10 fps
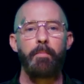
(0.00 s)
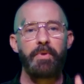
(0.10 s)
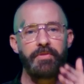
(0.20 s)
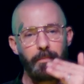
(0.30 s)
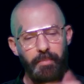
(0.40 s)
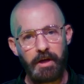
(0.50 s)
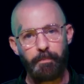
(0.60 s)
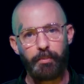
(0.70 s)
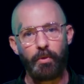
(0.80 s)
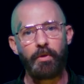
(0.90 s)
but the
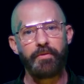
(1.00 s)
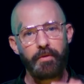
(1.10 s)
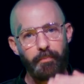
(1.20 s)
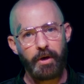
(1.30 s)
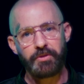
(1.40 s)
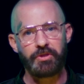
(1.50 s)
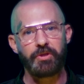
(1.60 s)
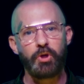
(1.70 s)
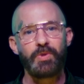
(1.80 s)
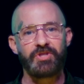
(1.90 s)
people or the
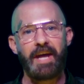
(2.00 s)
person who was